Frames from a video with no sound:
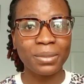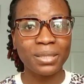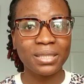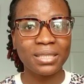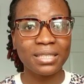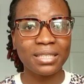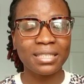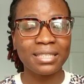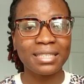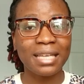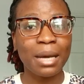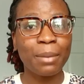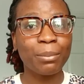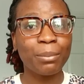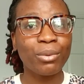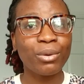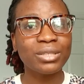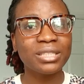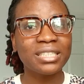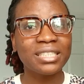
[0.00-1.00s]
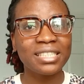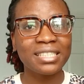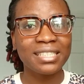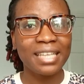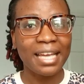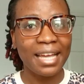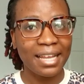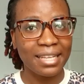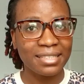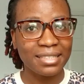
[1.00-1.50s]
pieces and poured it
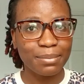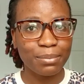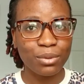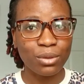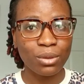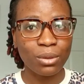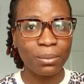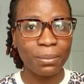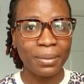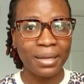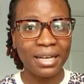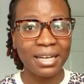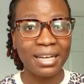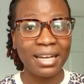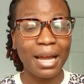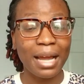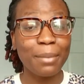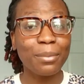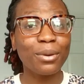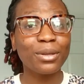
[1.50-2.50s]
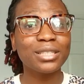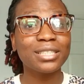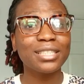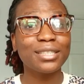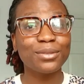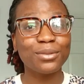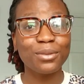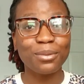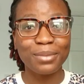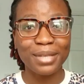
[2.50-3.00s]
inside a Ziploc bag. I brought
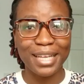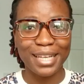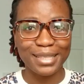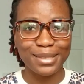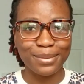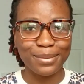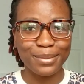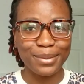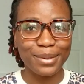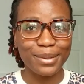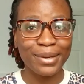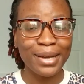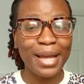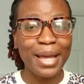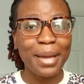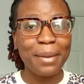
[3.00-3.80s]
indomie as well.